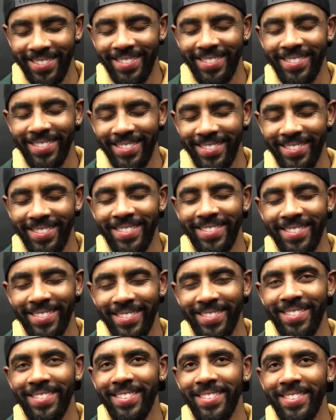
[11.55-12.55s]
You, have you
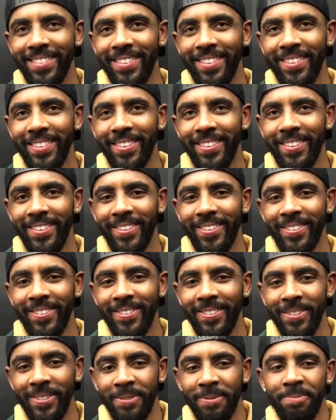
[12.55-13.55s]
watched a lot of Zion?
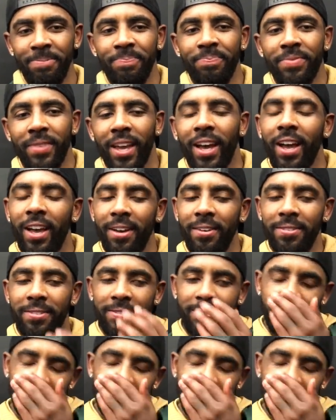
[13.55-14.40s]
I have.